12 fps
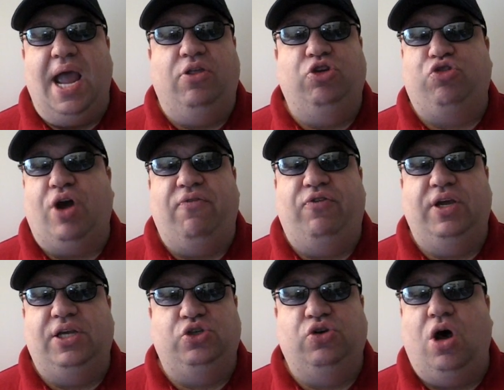and the
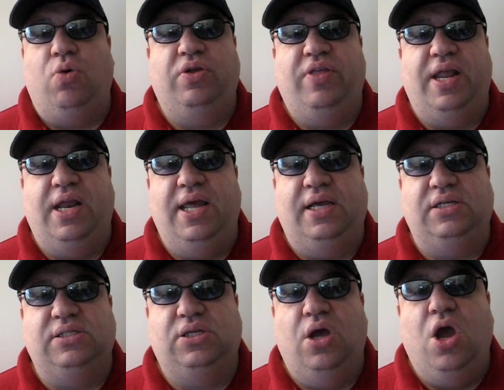traffic is lower than it
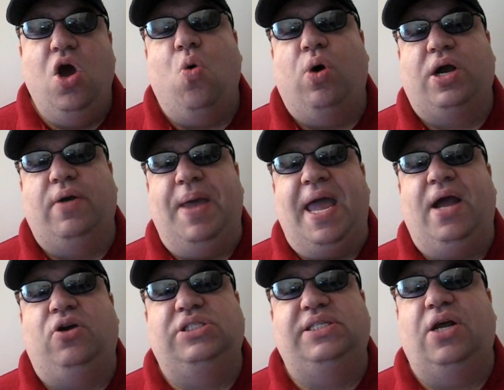is, or
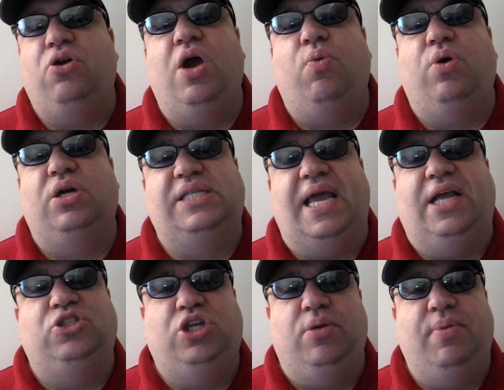compares Center Networks to
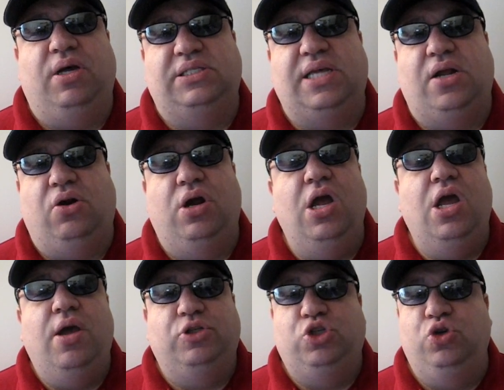HTML Center,
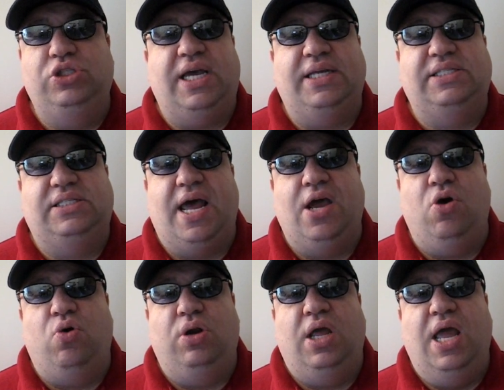two sites that I
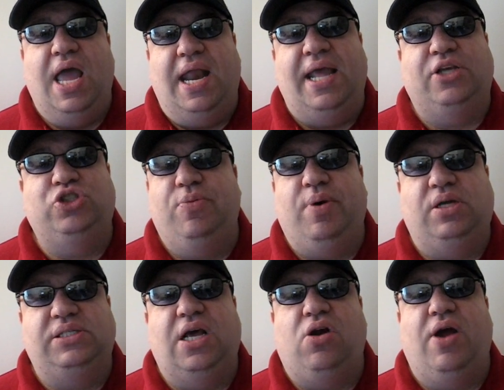own, and HTML
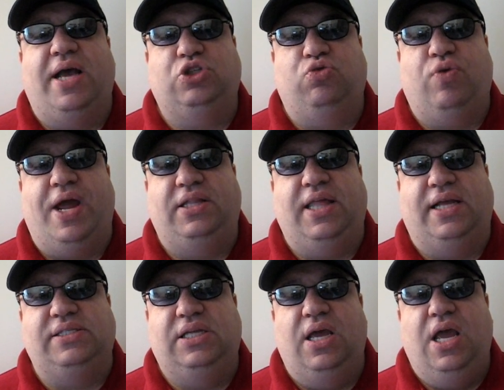Center has a rank
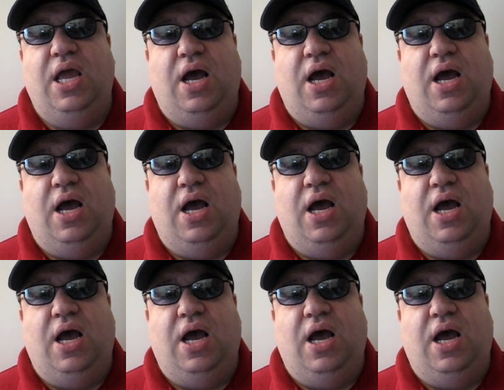that's